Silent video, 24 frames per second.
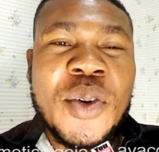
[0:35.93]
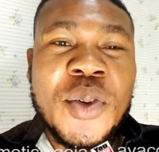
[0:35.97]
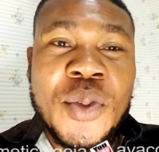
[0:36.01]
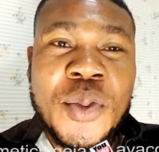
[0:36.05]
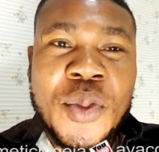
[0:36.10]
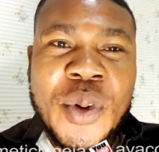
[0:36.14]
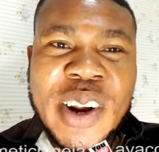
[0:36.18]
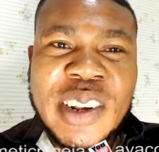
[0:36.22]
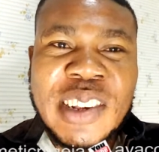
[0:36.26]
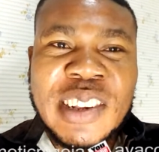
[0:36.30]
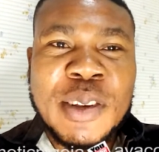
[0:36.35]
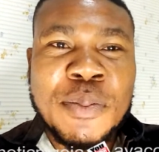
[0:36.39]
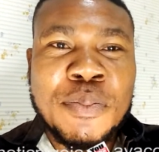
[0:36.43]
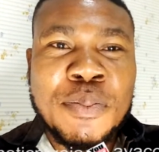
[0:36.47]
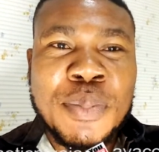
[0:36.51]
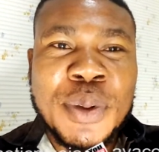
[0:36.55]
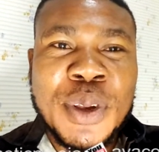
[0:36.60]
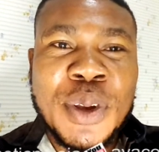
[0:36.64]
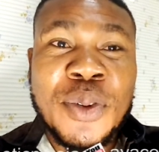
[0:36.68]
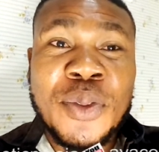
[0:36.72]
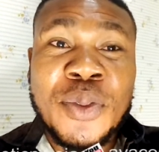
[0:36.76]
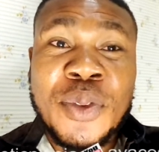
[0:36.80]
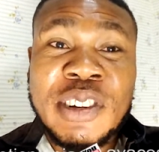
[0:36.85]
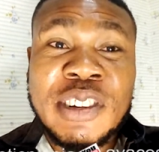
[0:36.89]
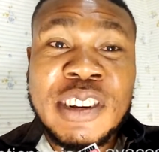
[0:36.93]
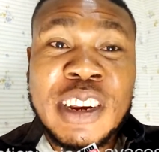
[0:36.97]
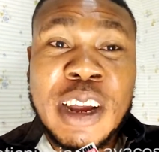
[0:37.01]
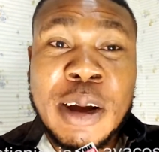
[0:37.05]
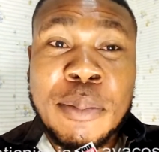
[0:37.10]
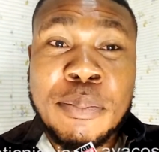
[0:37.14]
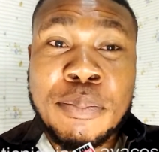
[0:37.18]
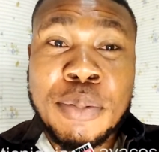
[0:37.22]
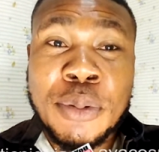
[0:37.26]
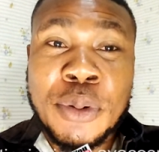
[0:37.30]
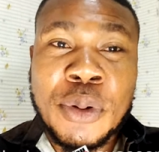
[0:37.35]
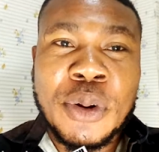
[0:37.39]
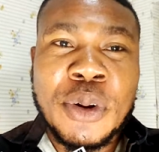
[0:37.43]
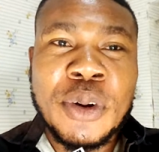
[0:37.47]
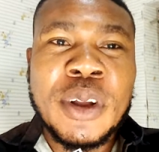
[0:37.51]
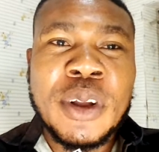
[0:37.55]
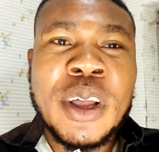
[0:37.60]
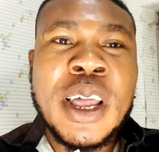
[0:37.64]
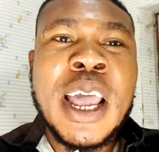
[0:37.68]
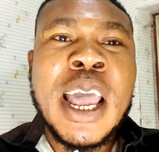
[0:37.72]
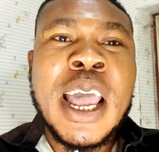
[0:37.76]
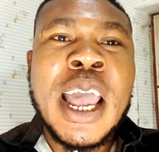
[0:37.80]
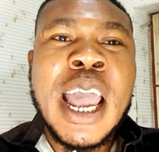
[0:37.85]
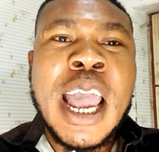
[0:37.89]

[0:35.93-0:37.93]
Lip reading: recipe, original product.